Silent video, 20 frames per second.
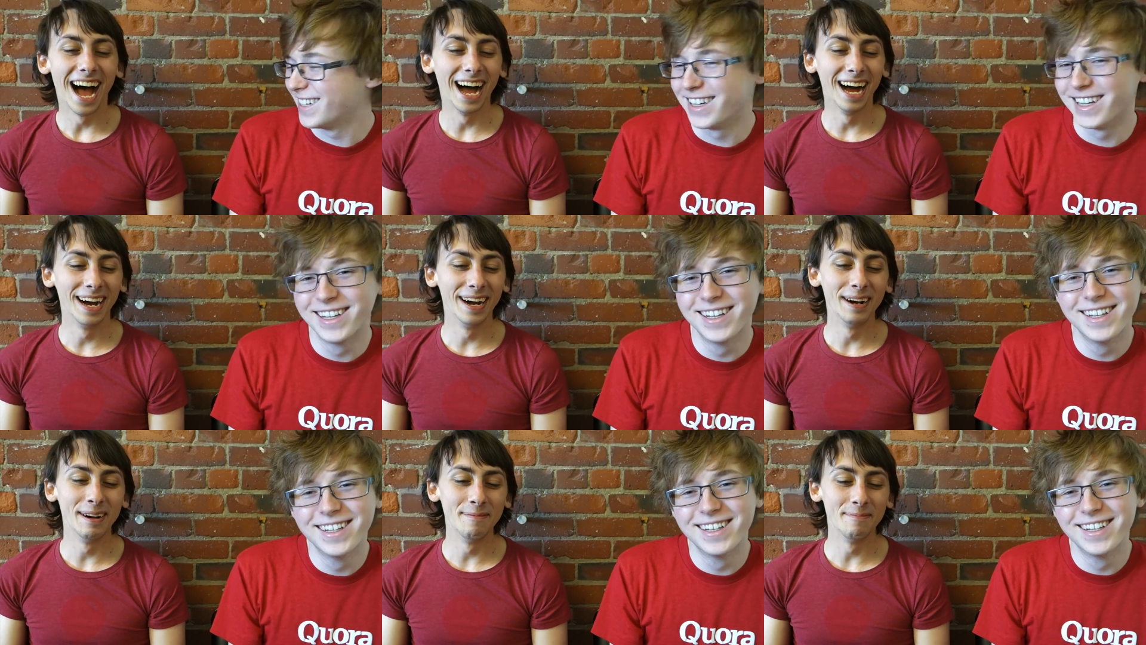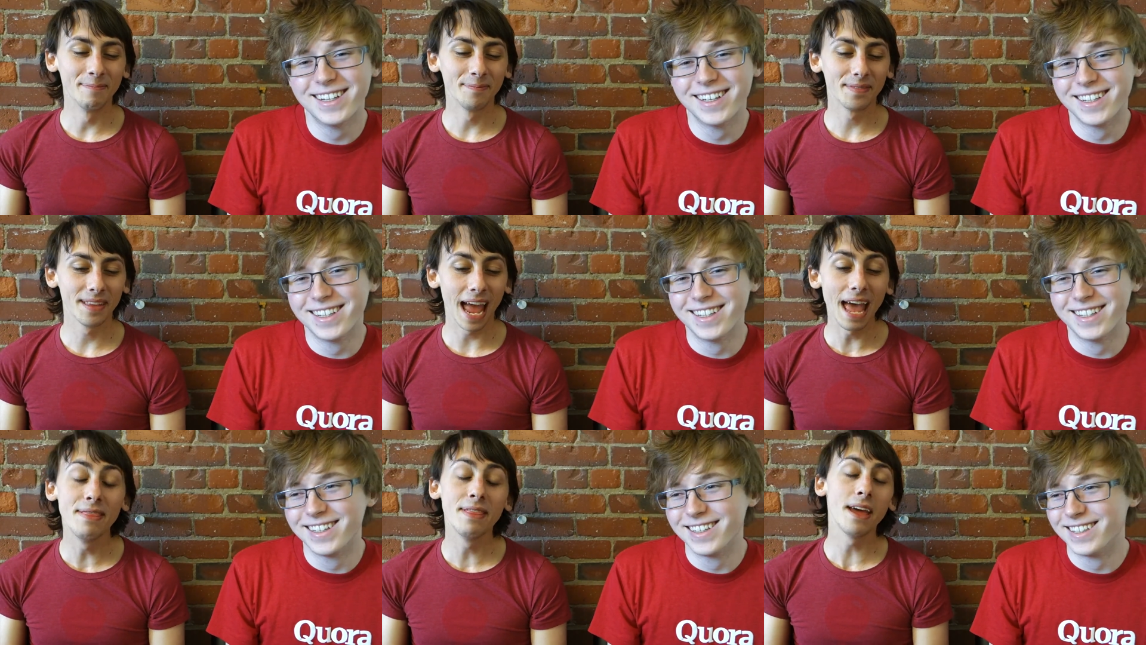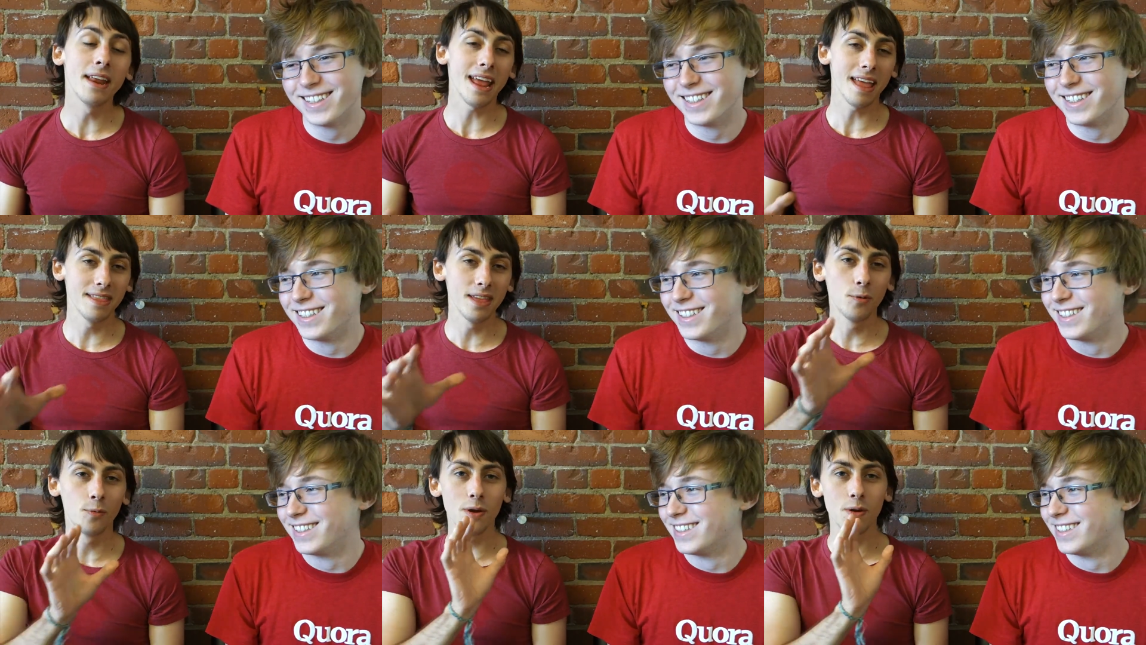Speaker 1: um, and then
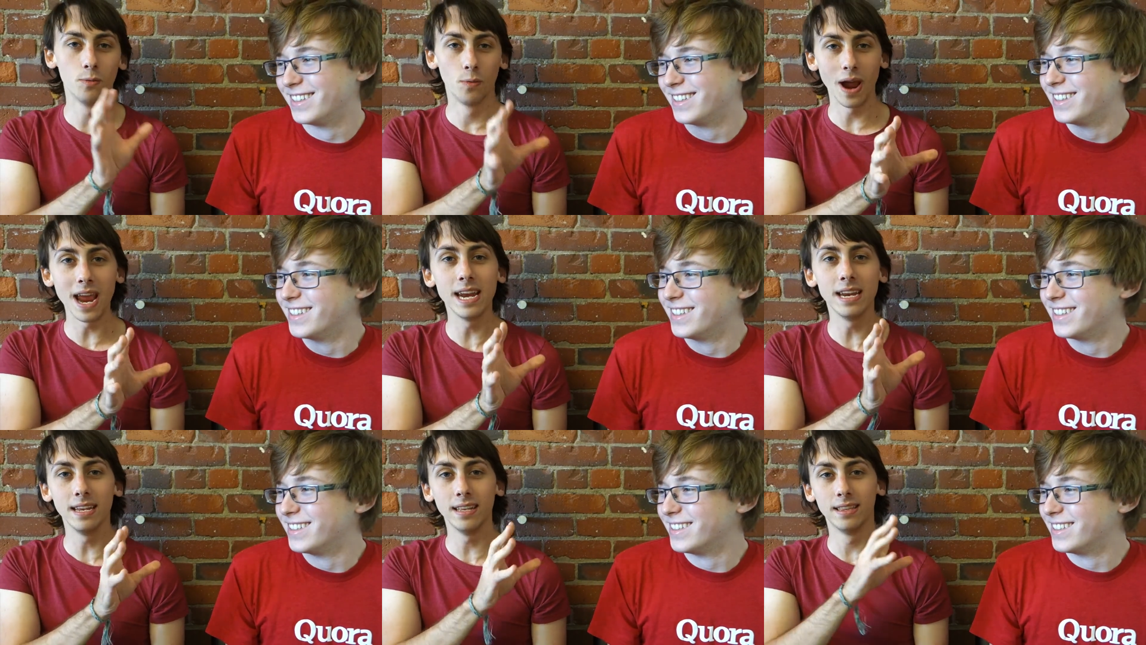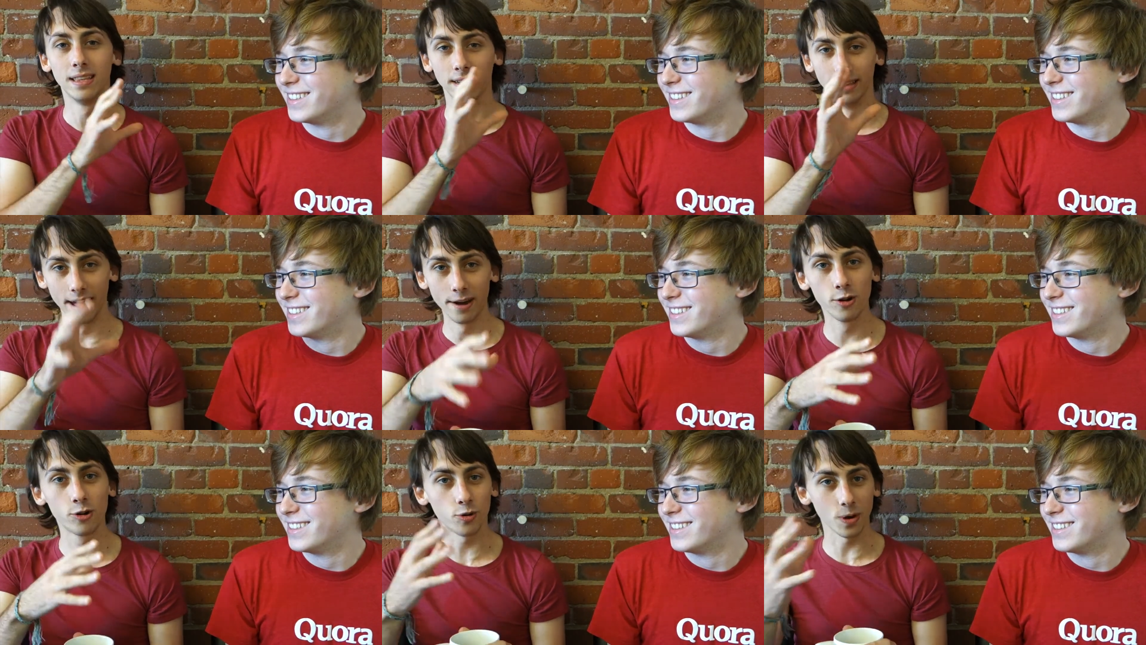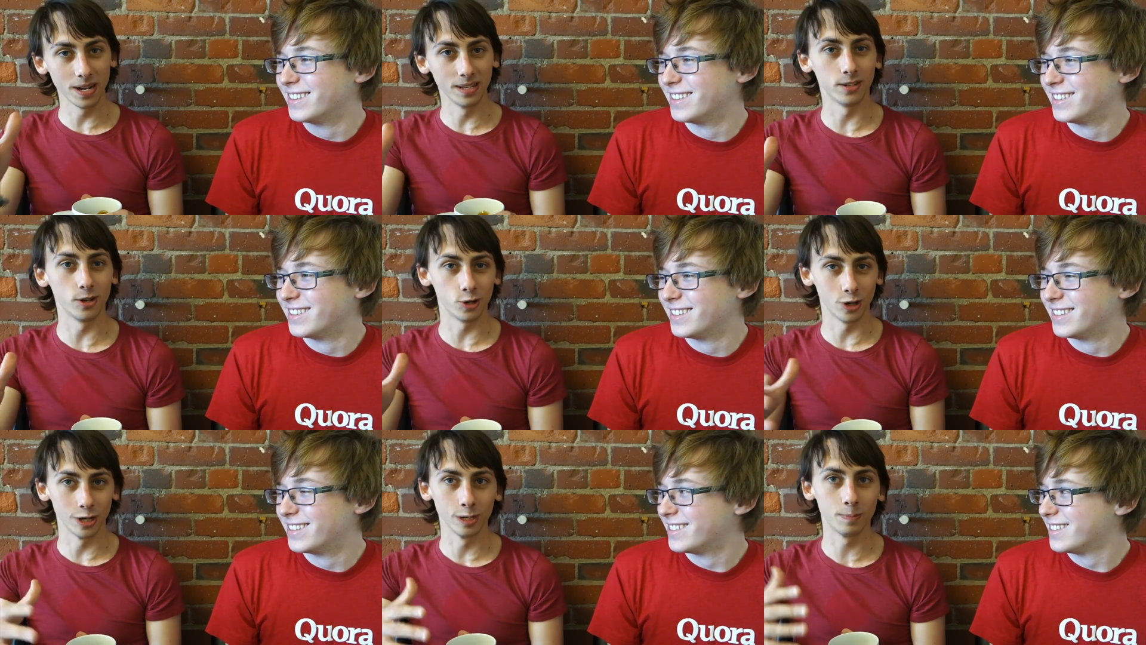and then we weighted the letter
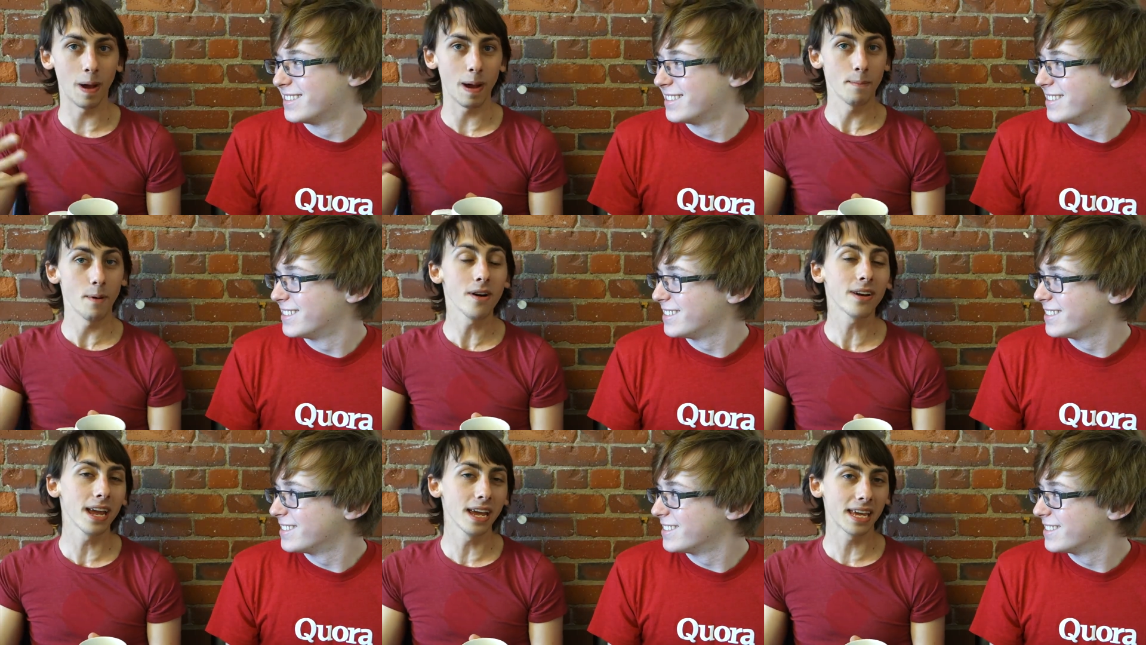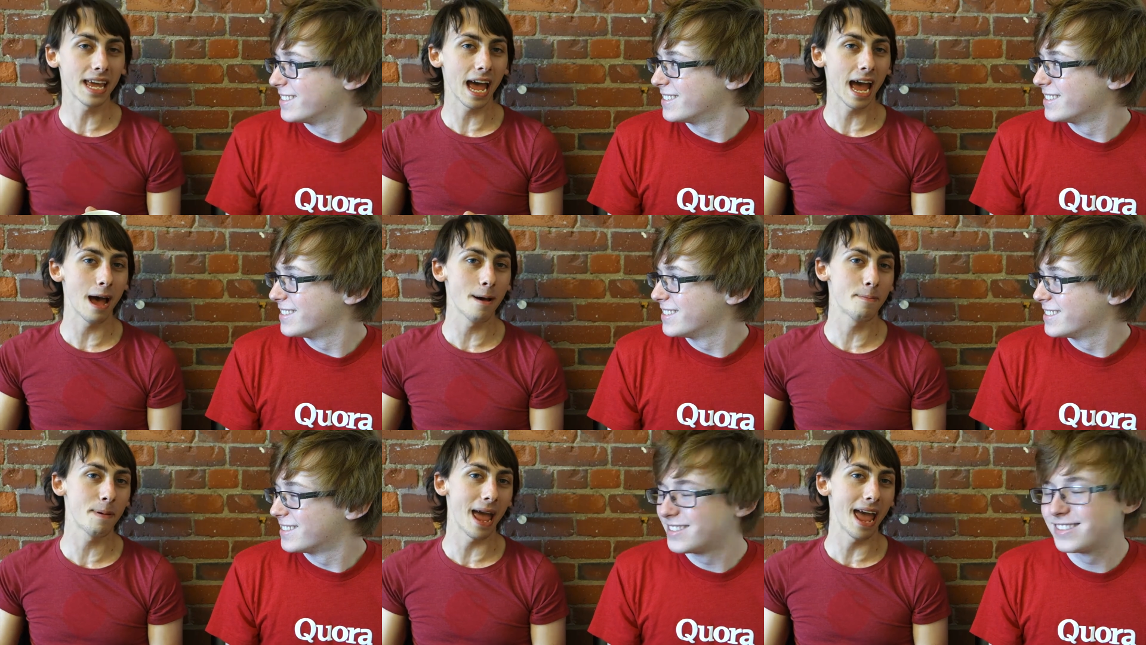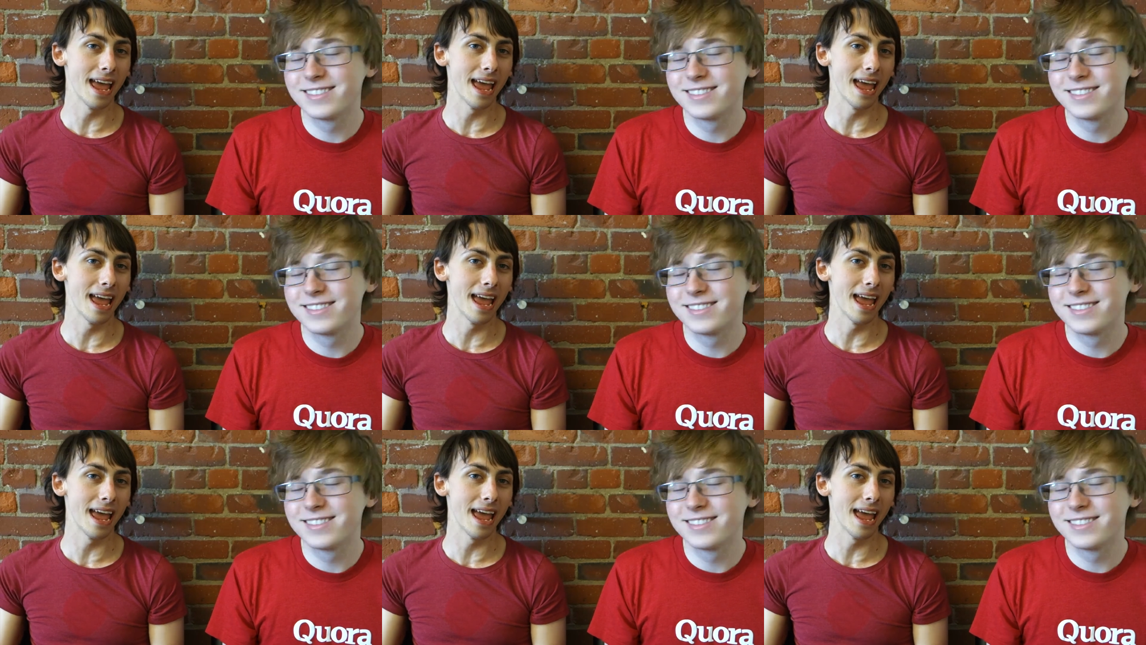transitions by market cap